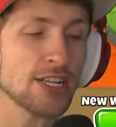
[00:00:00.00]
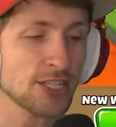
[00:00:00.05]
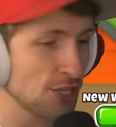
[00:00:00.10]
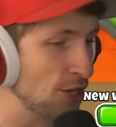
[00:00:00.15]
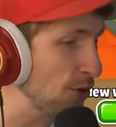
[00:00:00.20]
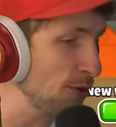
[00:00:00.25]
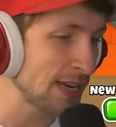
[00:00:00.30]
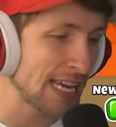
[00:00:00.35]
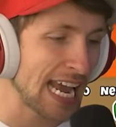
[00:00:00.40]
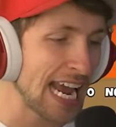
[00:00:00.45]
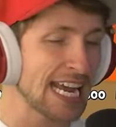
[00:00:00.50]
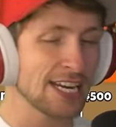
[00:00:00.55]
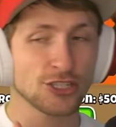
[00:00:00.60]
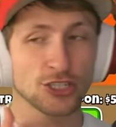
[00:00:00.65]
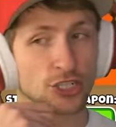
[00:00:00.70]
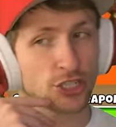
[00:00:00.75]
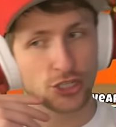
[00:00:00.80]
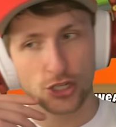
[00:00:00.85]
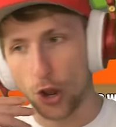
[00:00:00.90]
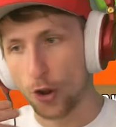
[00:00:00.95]
So you can't
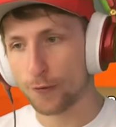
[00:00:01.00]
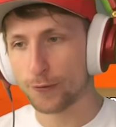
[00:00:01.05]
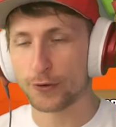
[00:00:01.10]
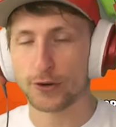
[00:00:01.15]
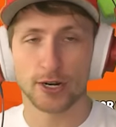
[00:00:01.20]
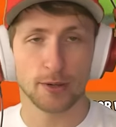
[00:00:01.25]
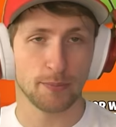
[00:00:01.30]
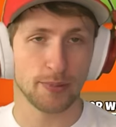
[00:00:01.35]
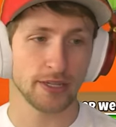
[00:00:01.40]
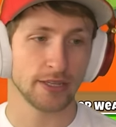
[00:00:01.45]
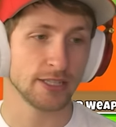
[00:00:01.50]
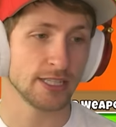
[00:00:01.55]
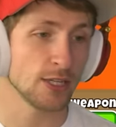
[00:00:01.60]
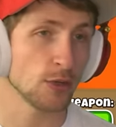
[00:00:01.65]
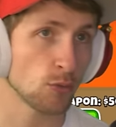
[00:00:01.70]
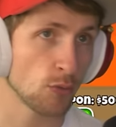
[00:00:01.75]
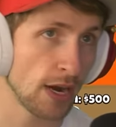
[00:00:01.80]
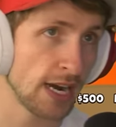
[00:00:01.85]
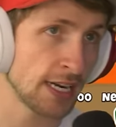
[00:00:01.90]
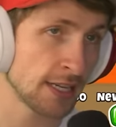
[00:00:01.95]
just go for an
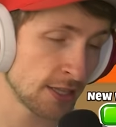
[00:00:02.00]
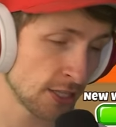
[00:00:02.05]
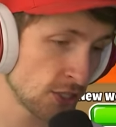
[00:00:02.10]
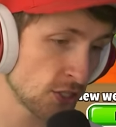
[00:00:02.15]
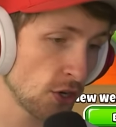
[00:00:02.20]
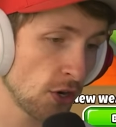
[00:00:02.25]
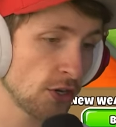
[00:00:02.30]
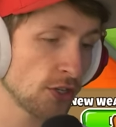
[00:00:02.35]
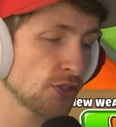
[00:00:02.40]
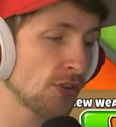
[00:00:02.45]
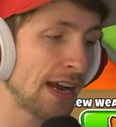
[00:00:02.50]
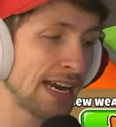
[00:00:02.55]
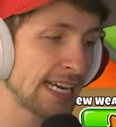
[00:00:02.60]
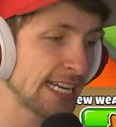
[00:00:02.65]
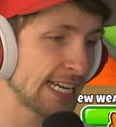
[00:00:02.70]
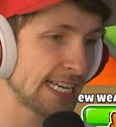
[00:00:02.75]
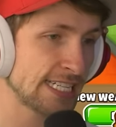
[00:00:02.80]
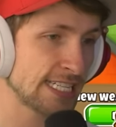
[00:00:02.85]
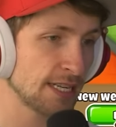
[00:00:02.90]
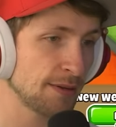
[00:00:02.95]
ability right at the start trying
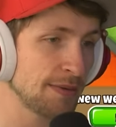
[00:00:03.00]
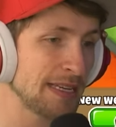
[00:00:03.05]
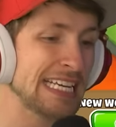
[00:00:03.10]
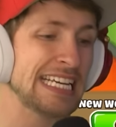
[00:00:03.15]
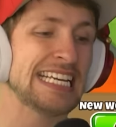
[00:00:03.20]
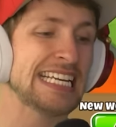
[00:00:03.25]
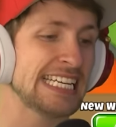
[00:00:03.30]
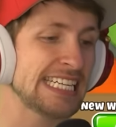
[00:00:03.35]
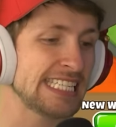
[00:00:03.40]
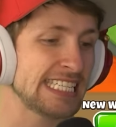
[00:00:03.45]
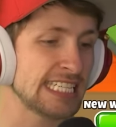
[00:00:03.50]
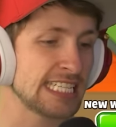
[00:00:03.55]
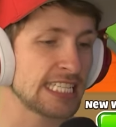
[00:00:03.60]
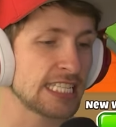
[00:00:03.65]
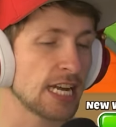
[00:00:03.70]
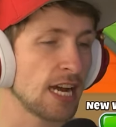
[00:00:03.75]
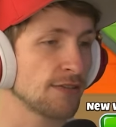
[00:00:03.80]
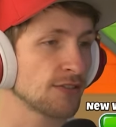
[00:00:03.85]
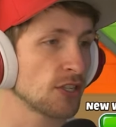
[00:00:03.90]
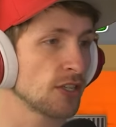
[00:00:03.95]
to get some easy stuff.